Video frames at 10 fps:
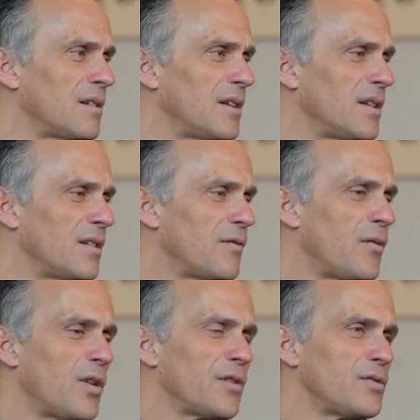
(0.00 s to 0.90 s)
in the
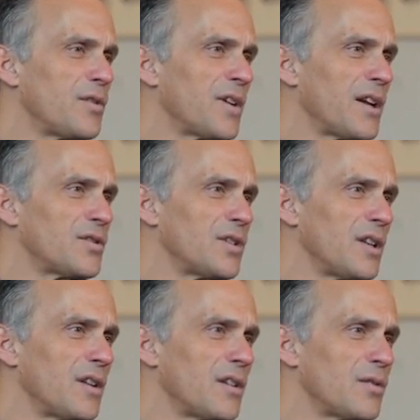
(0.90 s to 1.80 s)
fall of
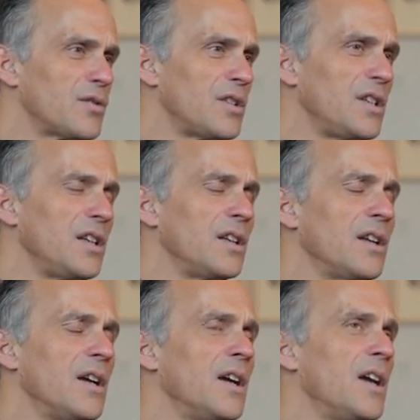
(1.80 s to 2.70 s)

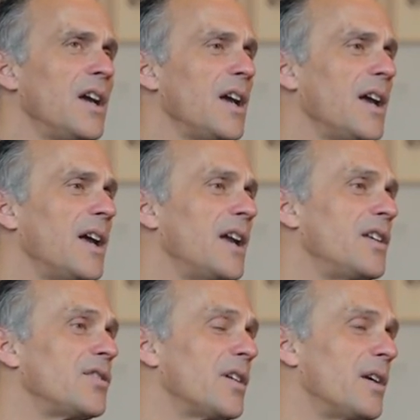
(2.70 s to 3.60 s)
2013. And